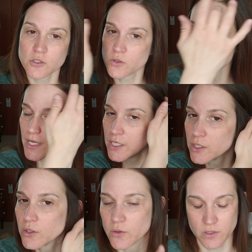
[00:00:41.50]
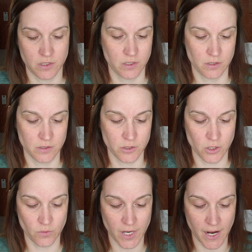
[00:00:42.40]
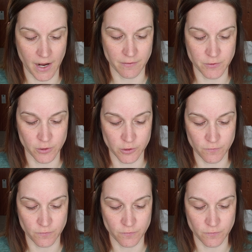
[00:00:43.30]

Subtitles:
so that you don't have those